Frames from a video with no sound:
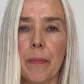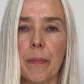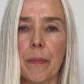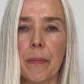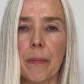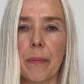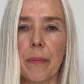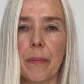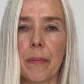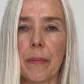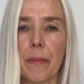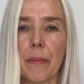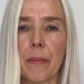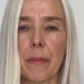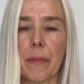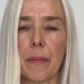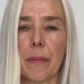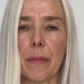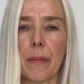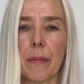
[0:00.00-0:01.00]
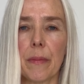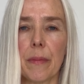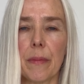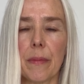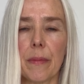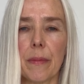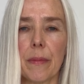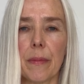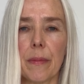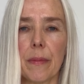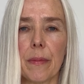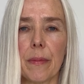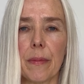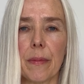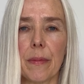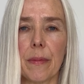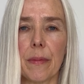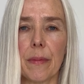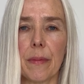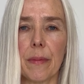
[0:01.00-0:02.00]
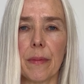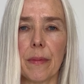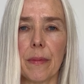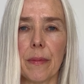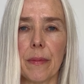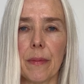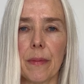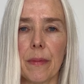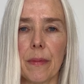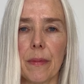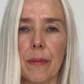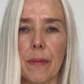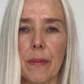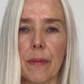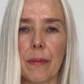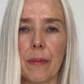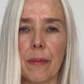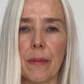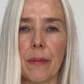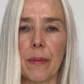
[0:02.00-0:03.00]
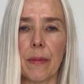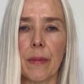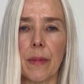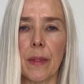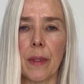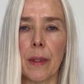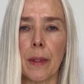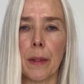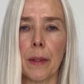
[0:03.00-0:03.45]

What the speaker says: [no speech]